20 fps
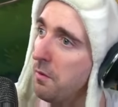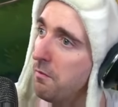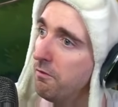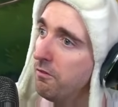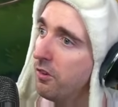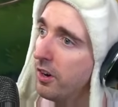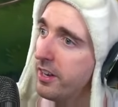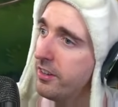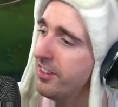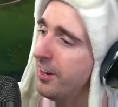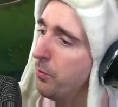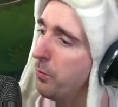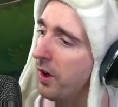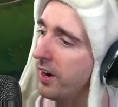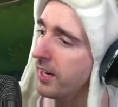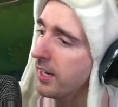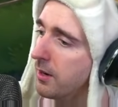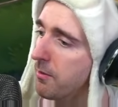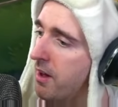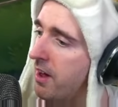What is he
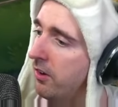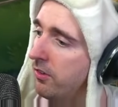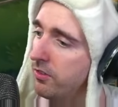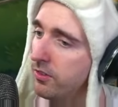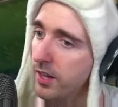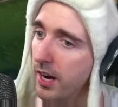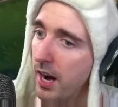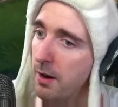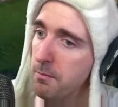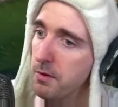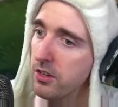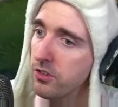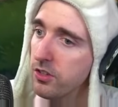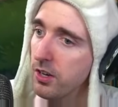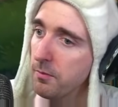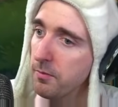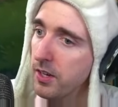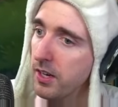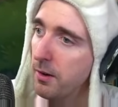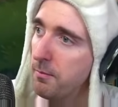whatting about? Did I miss
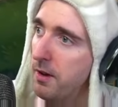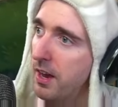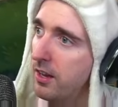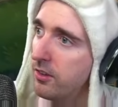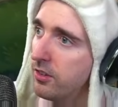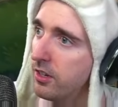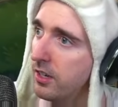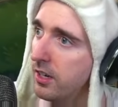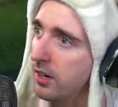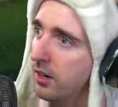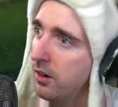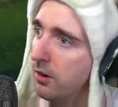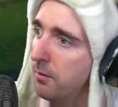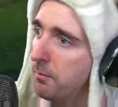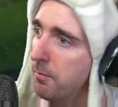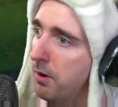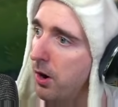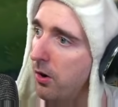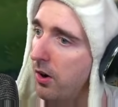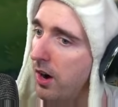something amazing here?
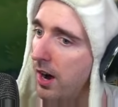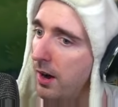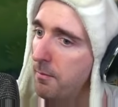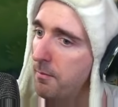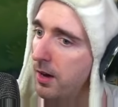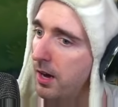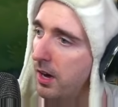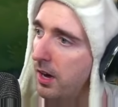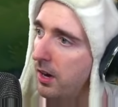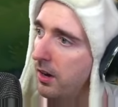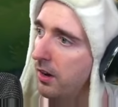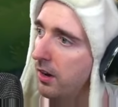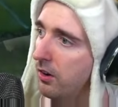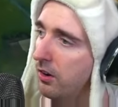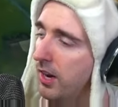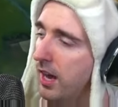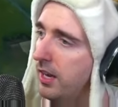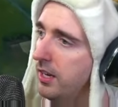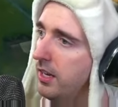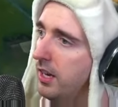Bro, I'm,
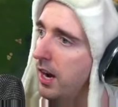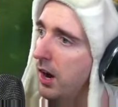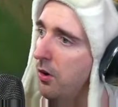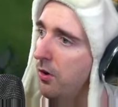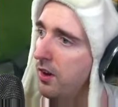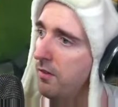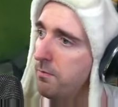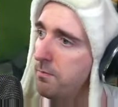okay. You know, if